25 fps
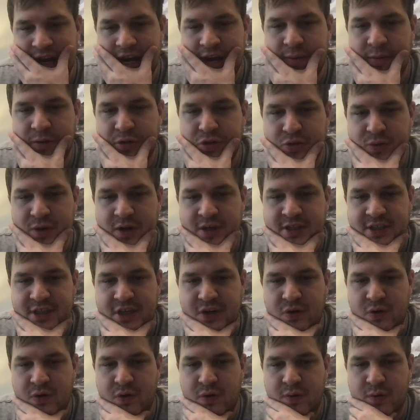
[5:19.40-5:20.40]
number three
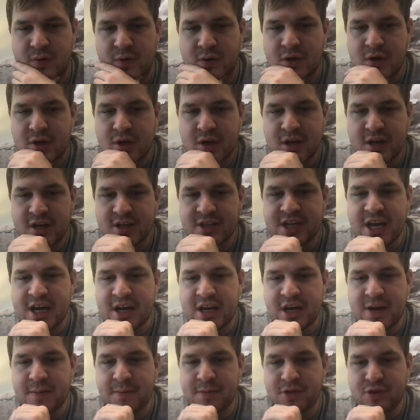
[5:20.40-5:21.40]
seed will
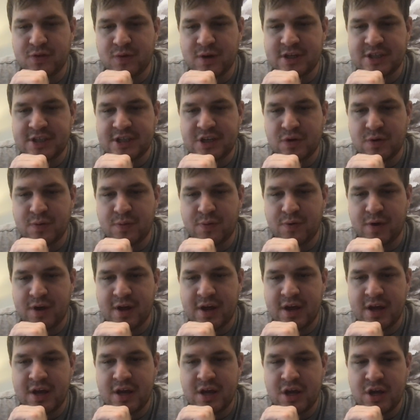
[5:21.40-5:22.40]
Gonzaga number three seed will
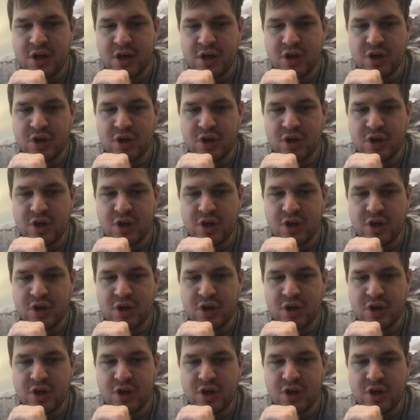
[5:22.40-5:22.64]
play